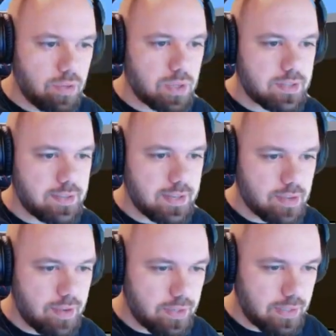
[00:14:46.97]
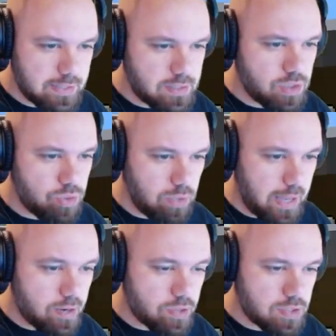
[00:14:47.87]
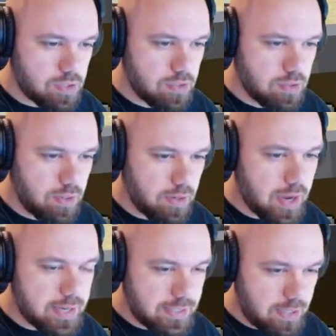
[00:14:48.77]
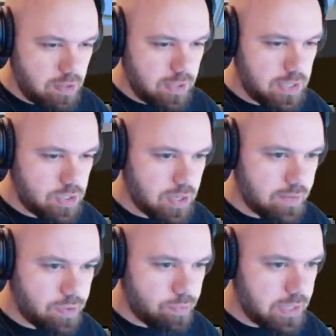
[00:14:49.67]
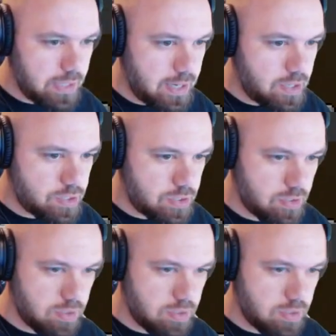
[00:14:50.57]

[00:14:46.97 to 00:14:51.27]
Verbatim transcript: want the thing to have at least two layers. Ideally, it should have three layers.